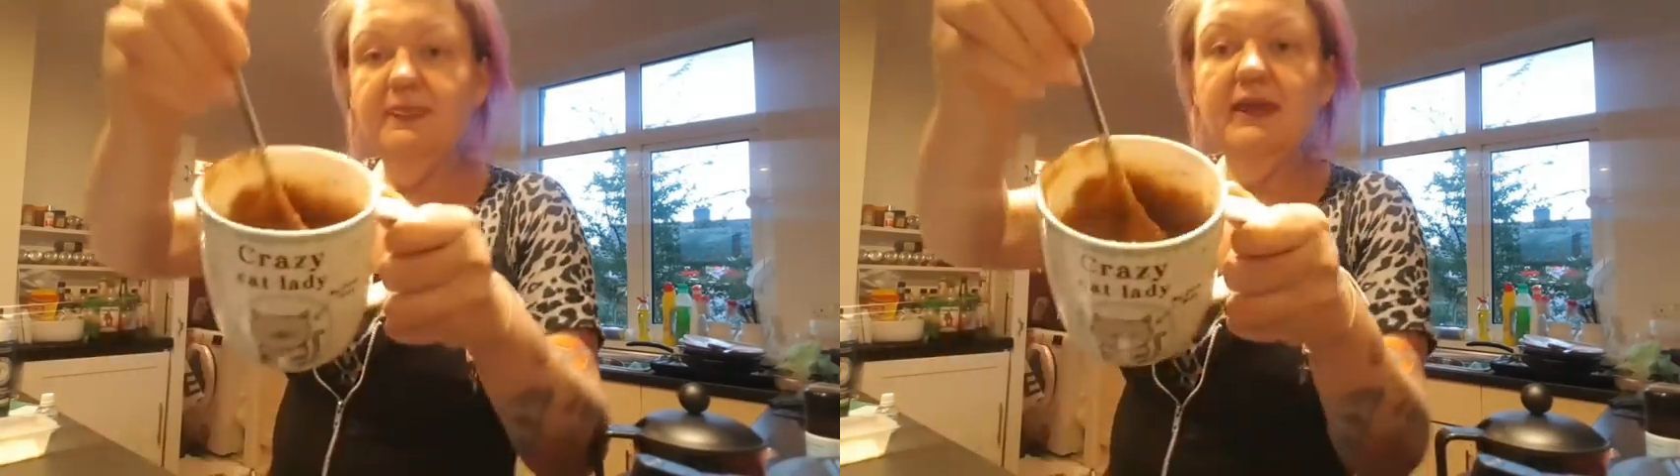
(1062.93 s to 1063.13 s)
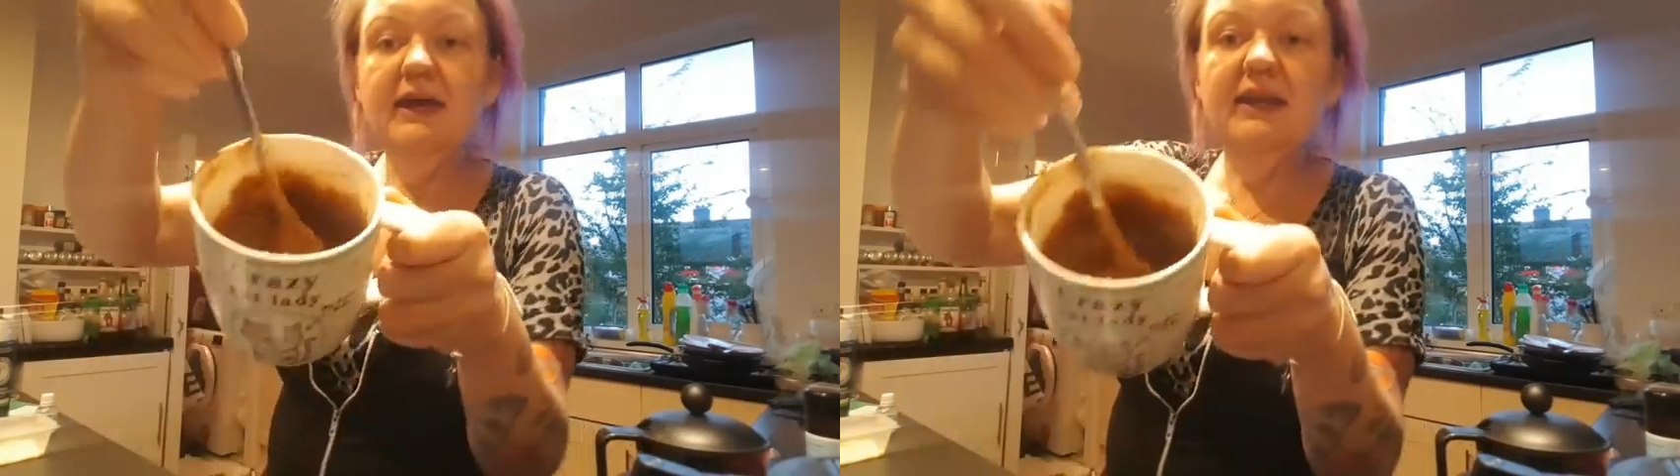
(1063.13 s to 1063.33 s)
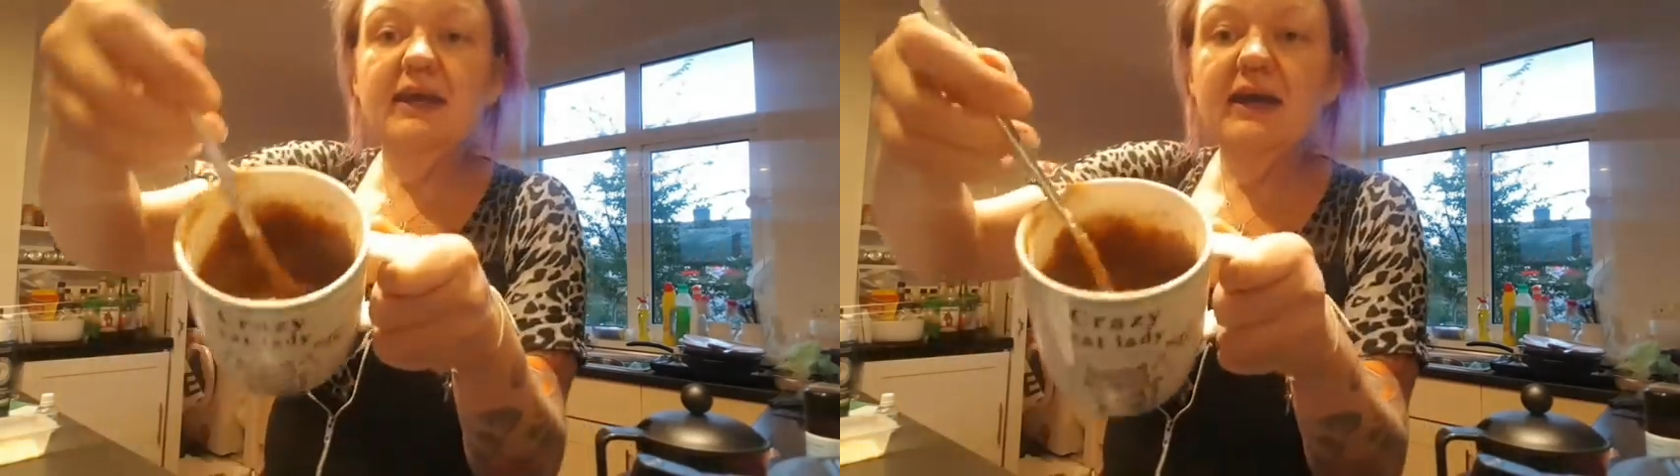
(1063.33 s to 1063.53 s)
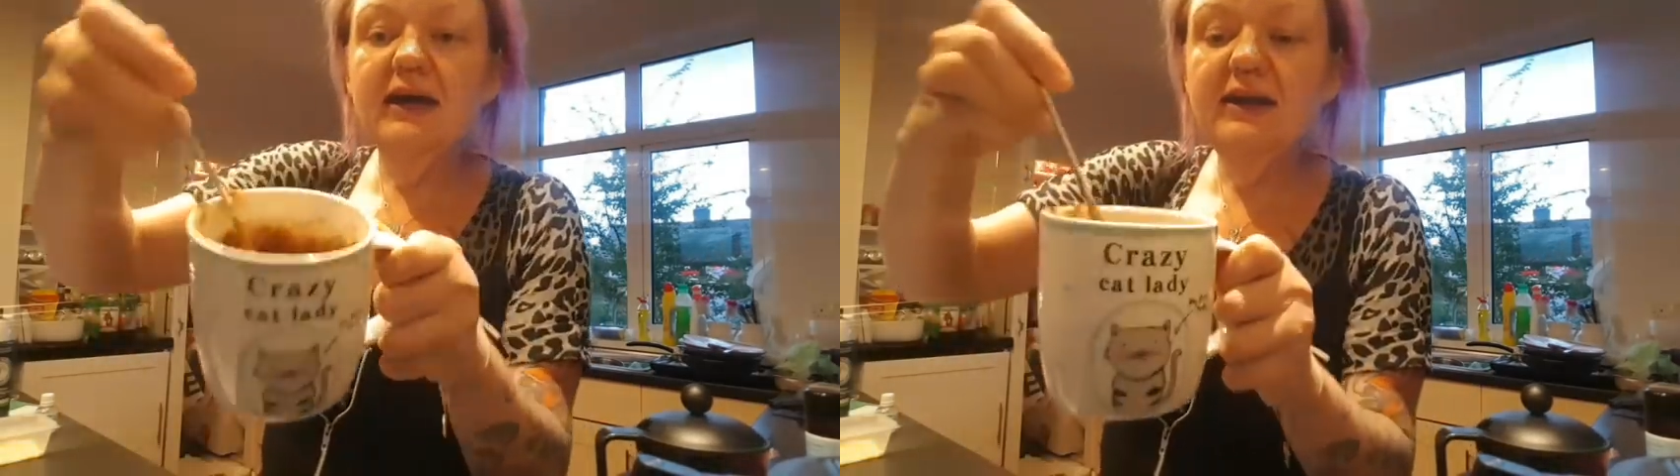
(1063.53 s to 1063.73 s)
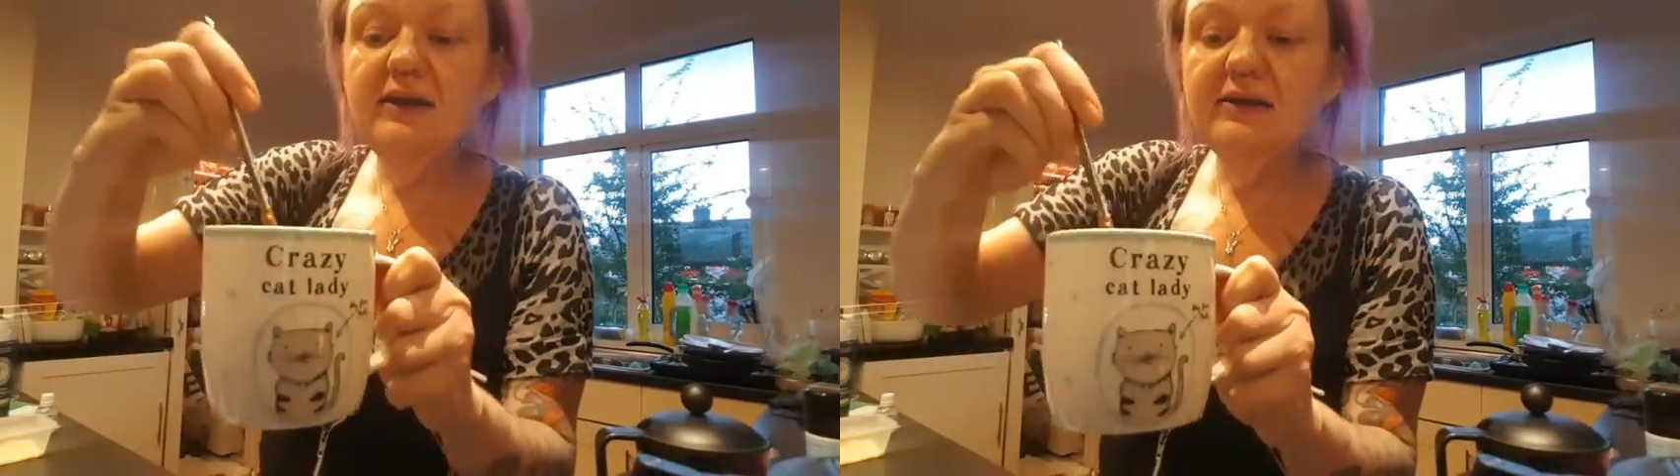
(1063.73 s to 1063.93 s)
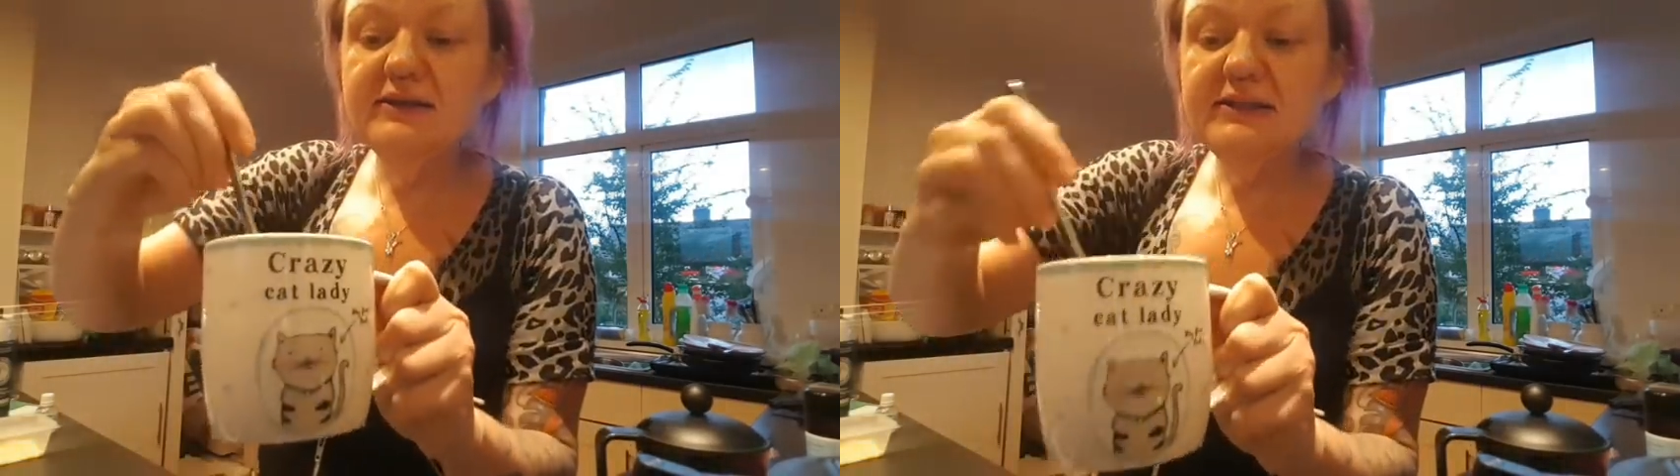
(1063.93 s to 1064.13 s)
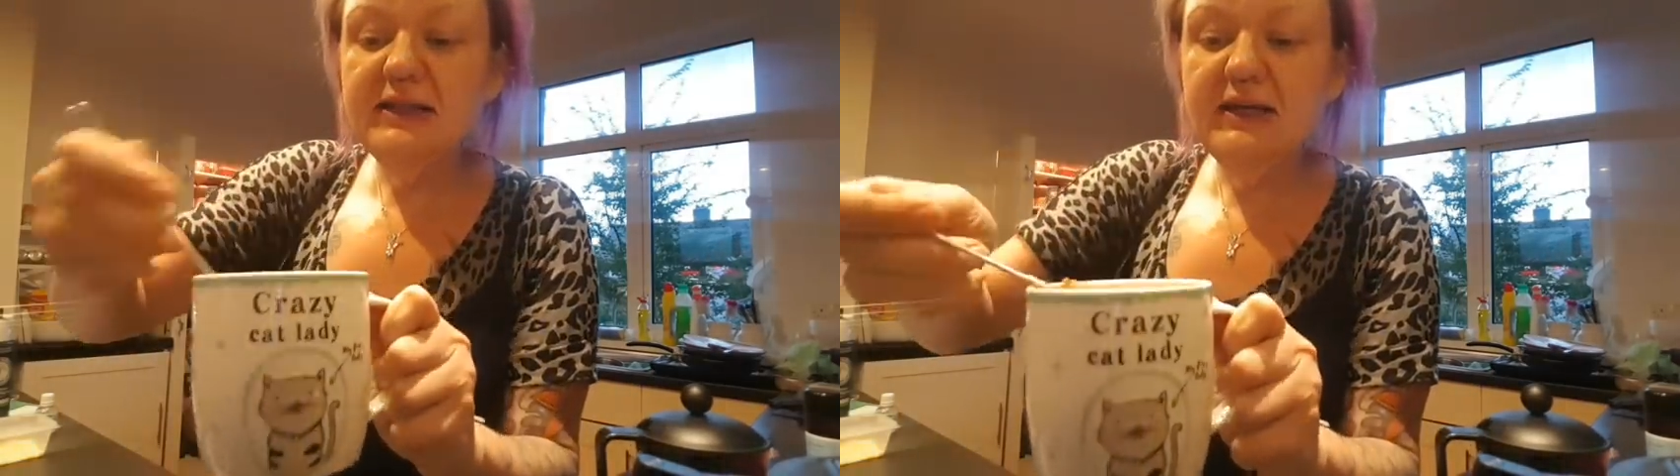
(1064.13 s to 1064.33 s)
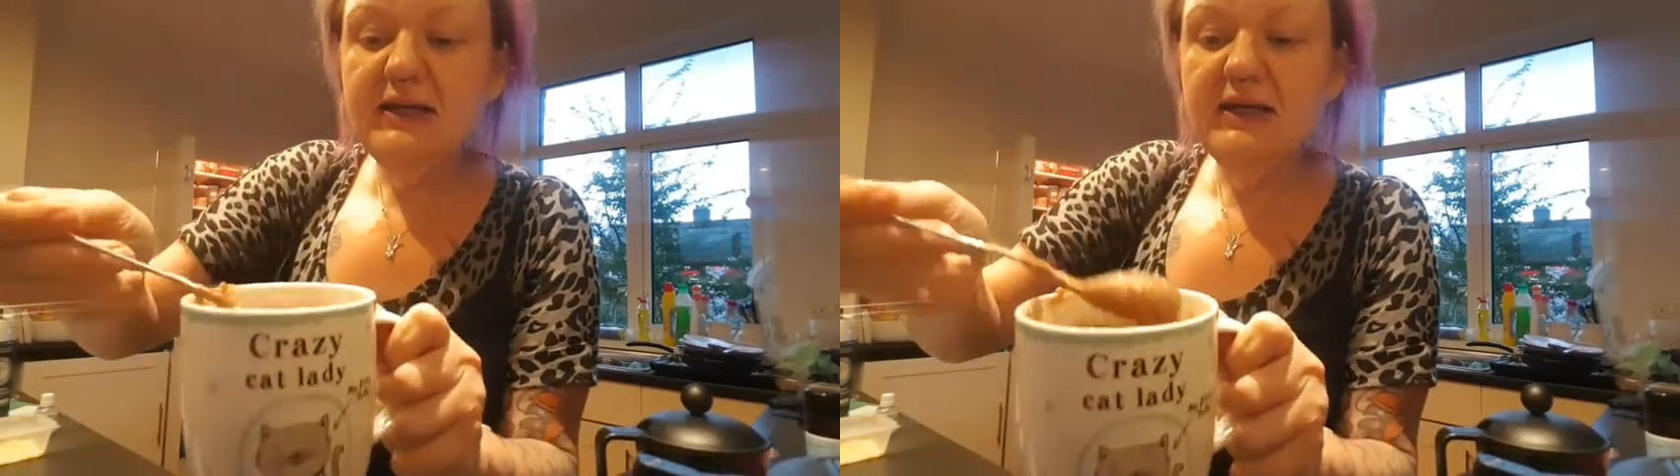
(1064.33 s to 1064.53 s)
and it kind of looks
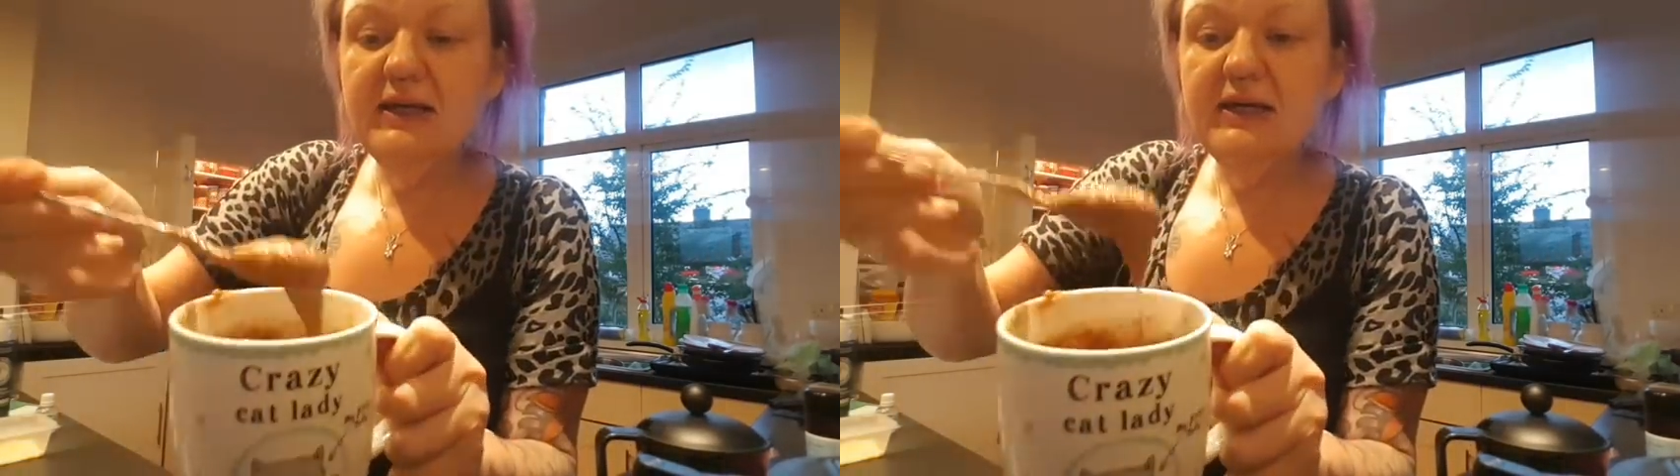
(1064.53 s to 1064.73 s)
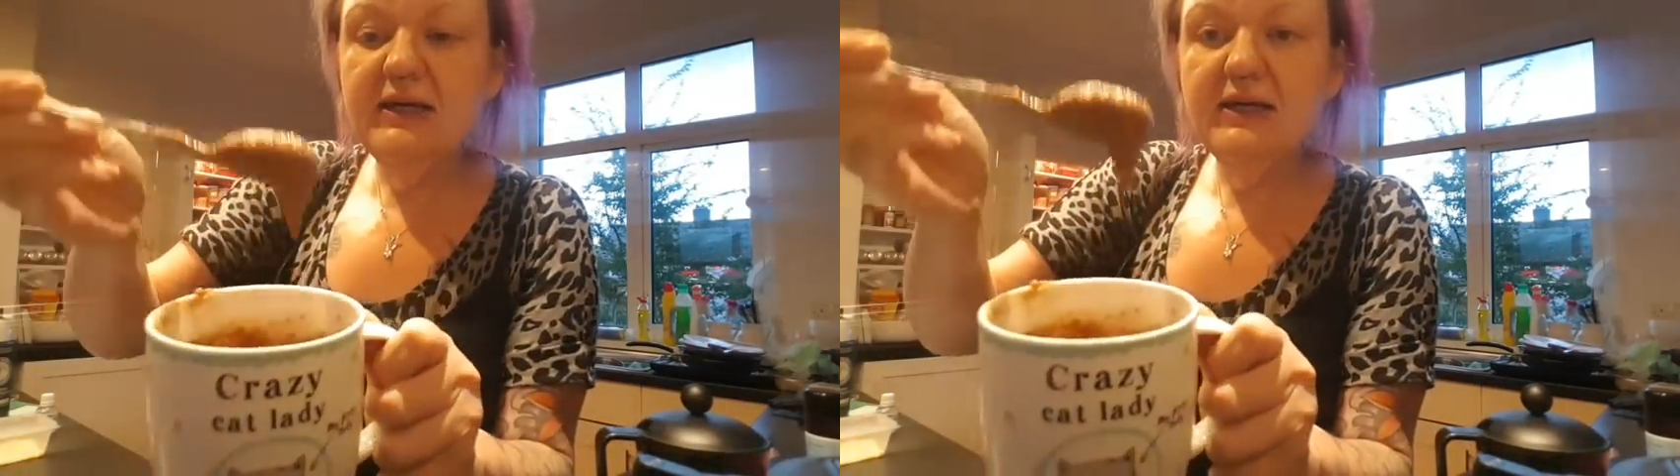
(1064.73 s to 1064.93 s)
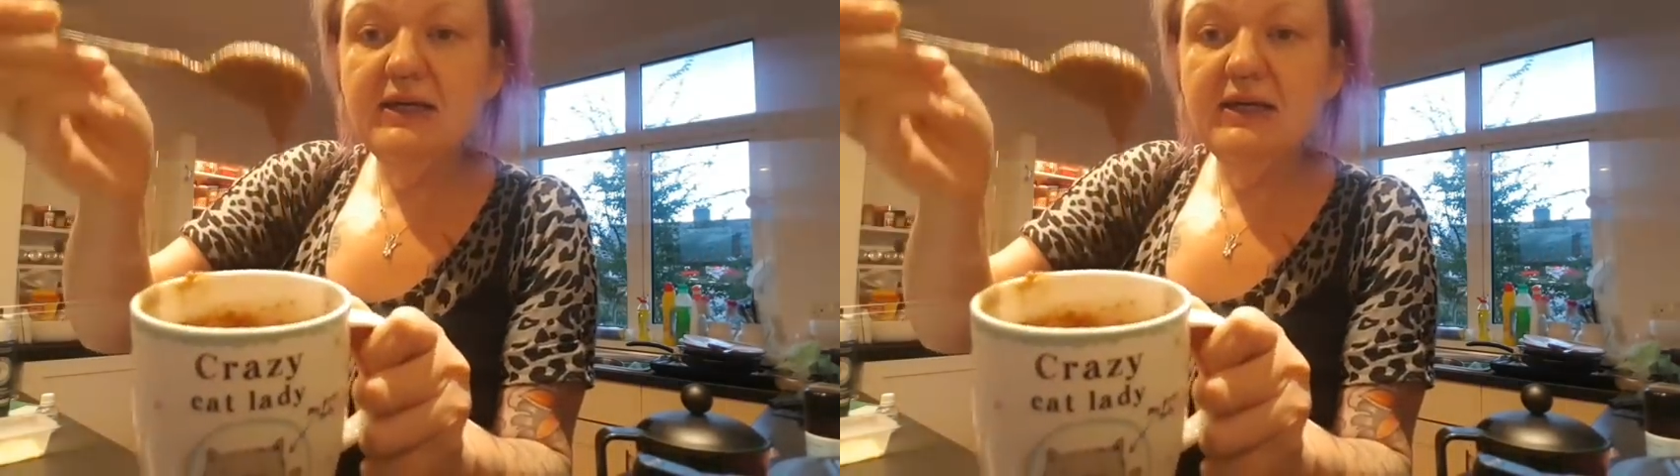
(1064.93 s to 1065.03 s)
like